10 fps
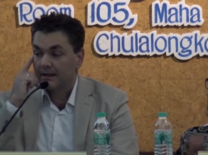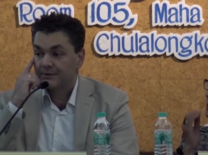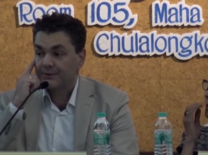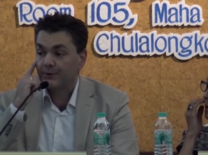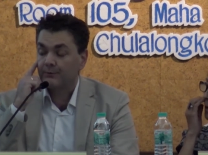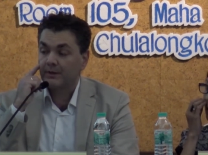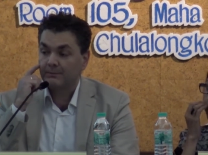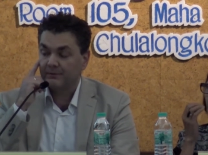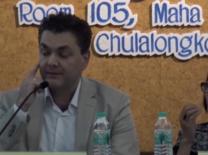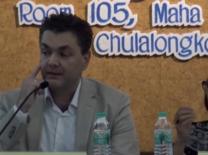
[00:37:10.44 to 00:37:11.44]
So we're
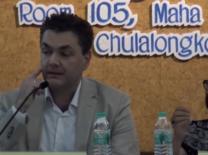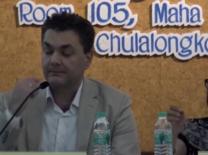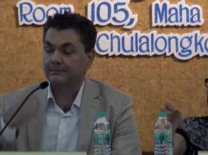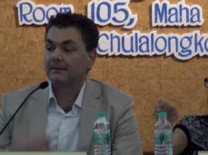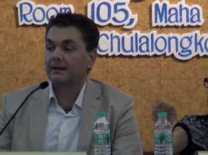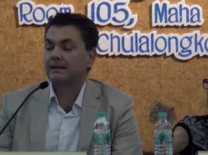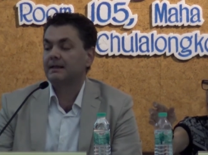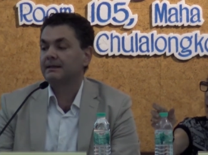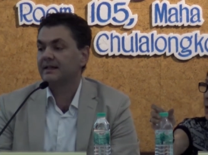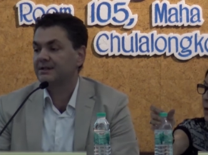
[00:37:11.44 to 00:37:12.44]
moving
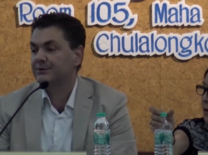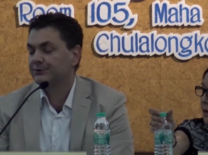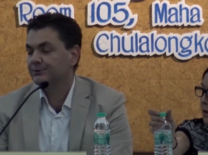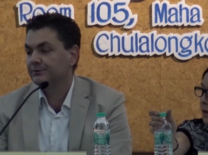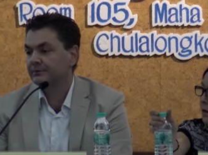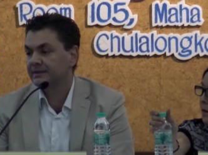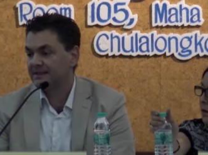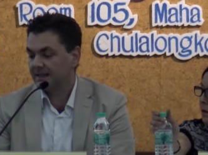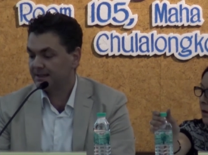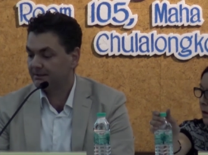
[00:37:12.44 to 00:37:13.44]
next to
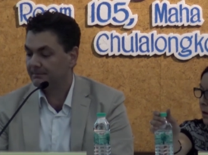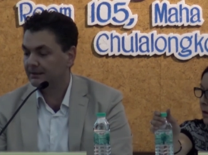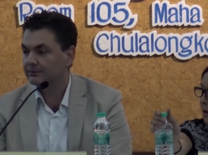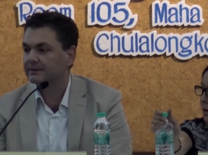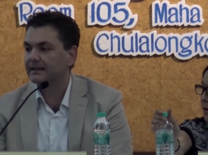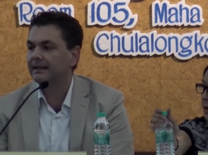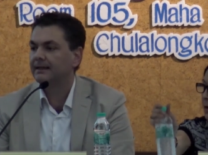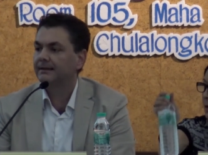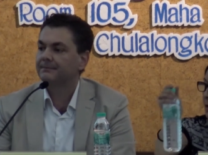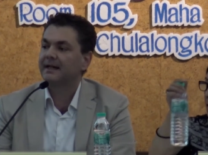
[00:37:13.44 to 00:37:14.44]
discuss about
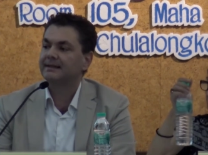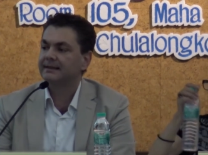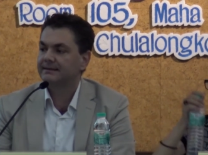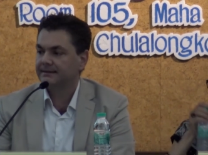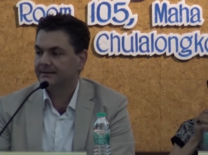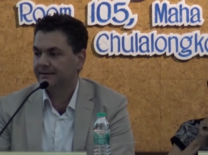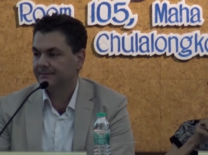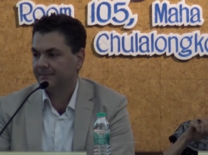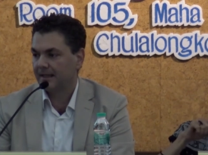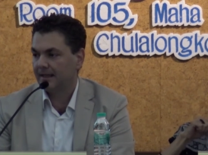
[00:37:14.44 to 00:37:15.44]

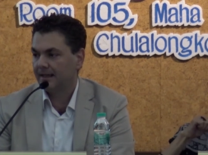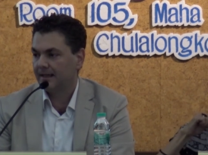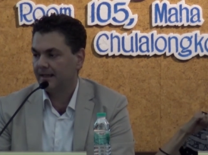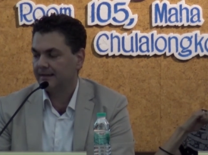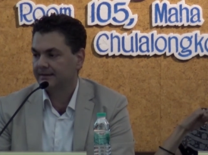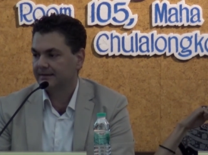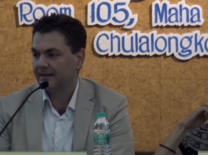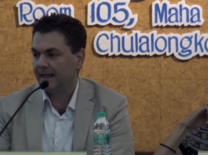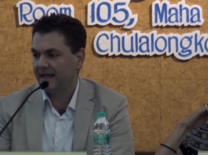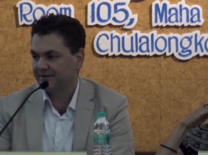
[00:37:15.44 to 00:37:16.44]
identity and
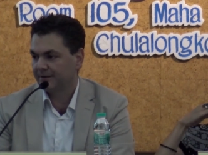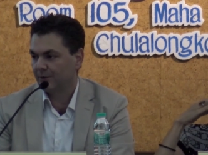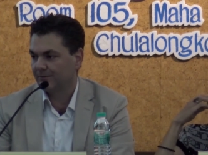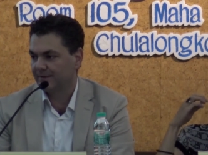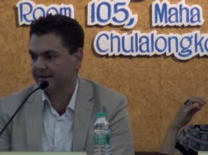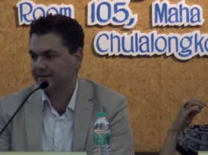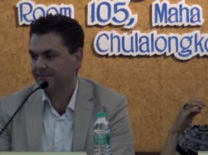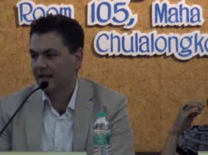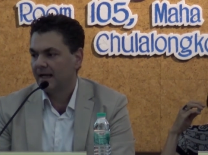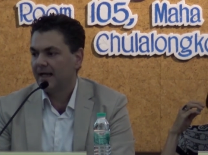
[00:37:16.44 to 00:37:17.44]
ethnic conflict.
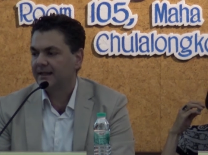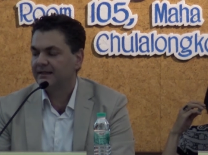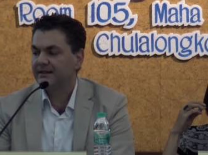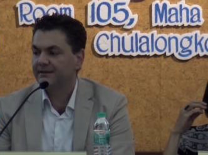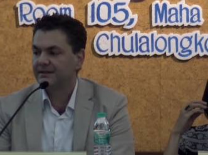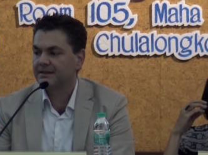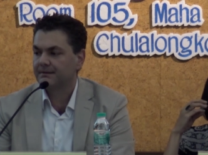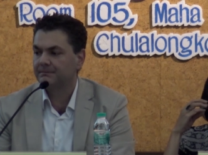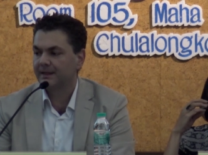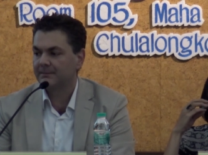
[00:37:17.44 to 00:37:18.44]
And here things
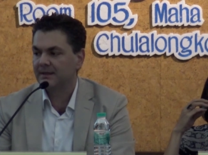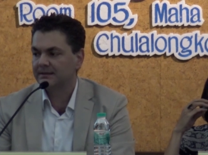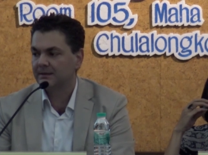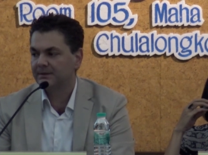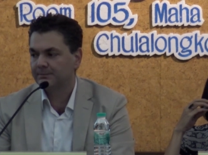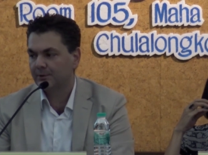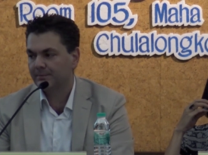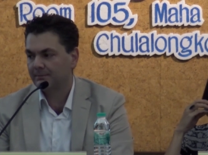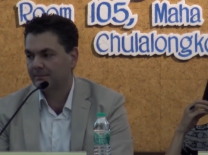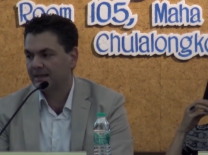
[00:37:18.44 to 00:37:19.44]
become a little bit more
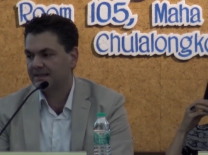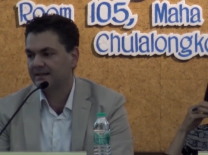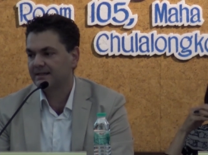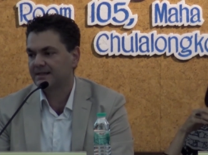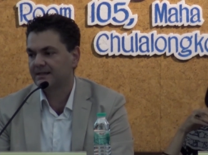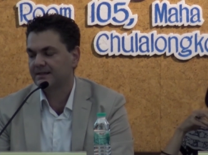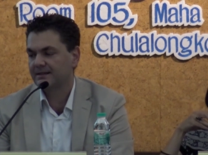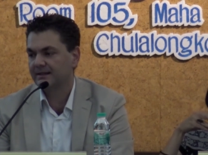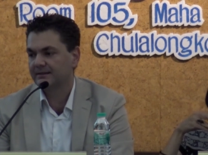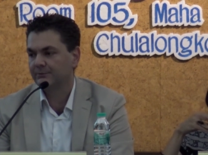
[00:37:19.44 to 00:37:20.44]
perplexed in the sense
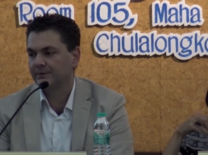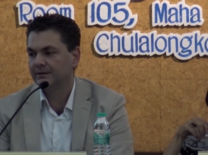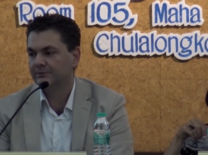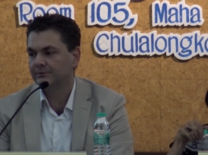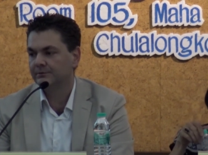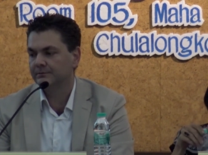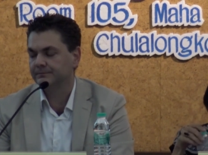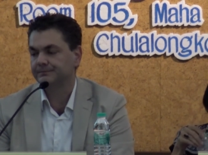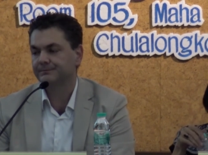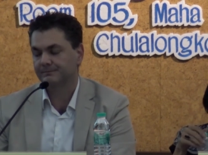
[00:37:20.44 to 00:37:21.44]
that we need
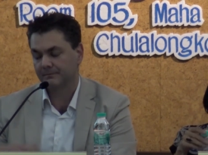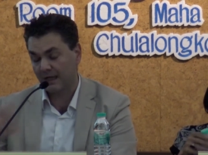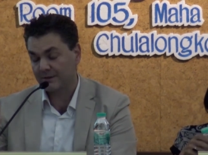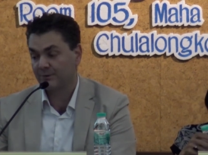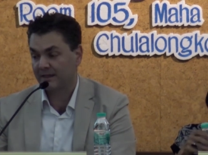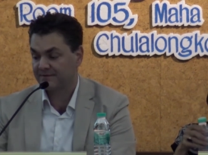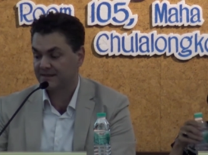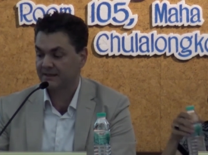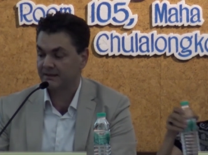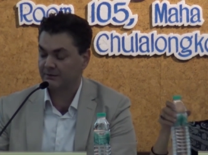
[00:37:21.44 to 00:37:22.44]
to, as we
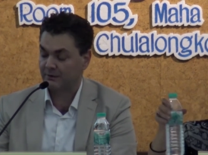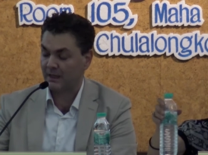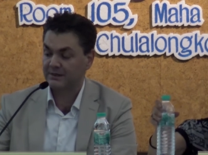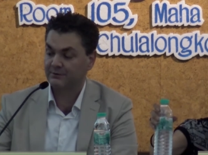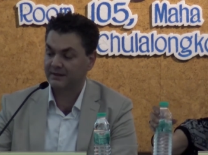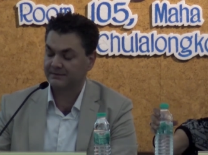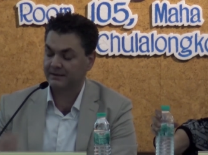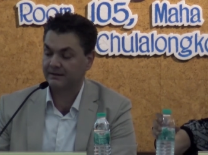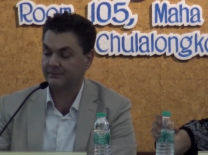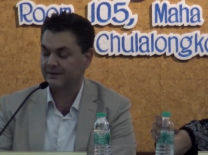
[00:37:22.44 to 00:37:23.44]
have
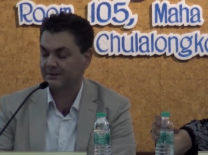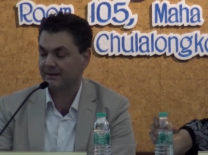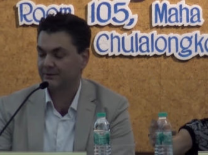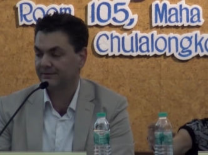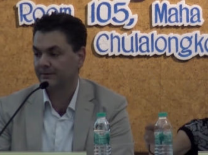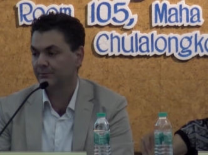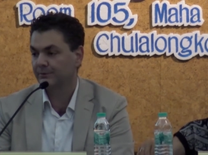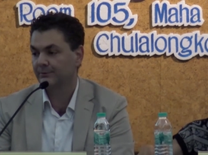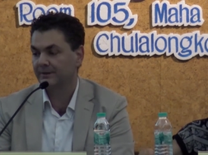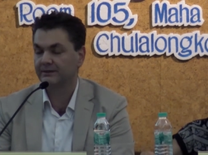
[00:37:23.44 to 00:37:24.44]
done in the first part of the
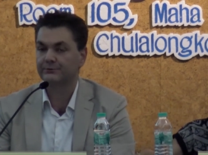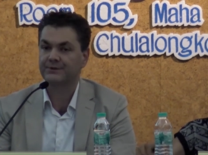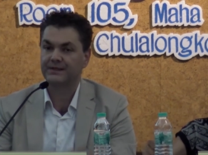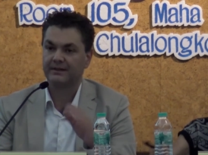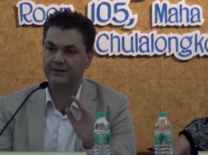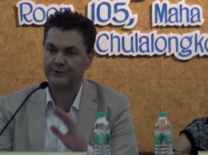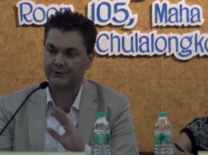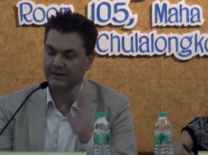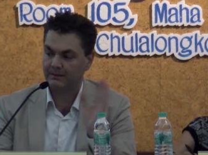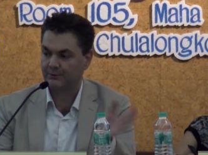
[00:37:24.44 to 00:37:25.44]
book, we need to see the
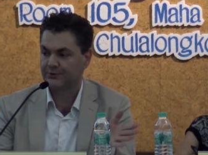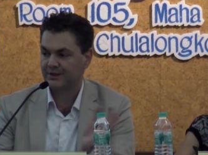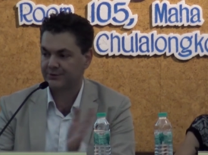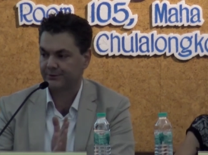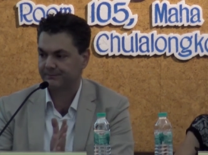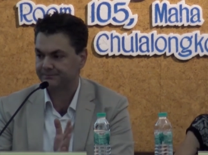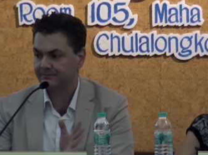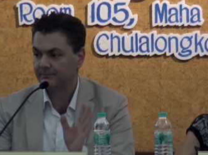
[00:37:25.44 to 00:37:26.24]
historical projection